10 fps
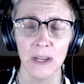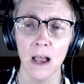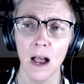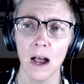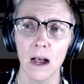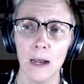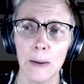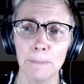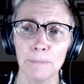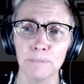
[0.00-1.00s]

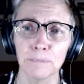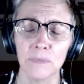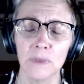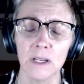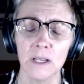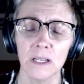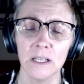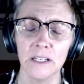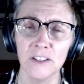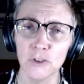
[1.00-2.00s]
Um,
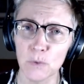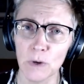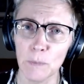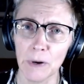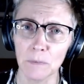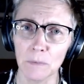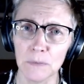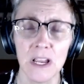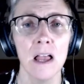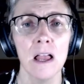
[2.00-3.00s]
here's one of the problems.
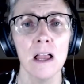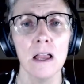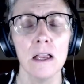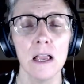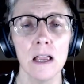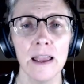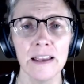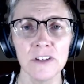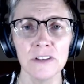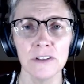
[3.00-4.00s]

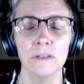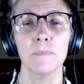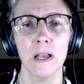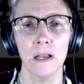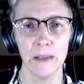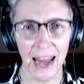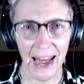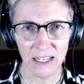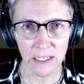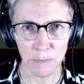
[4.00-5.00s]
SS, uh, uh,
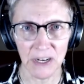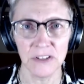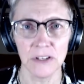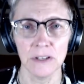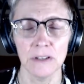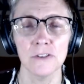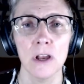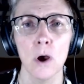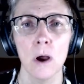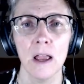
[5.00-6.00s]
antidepressants
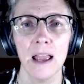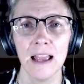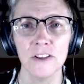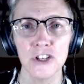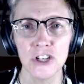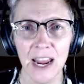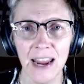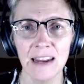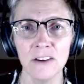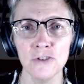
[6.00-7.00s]

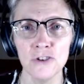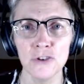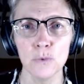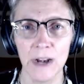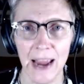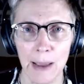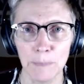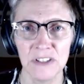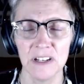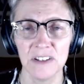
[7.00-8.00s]
change what
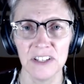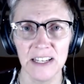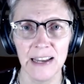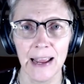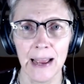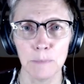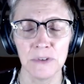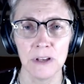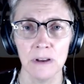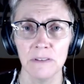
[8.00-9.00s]
happens at a
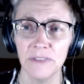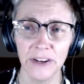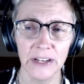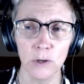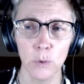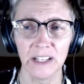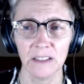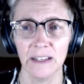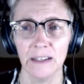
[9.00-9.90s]
synapse very quickly.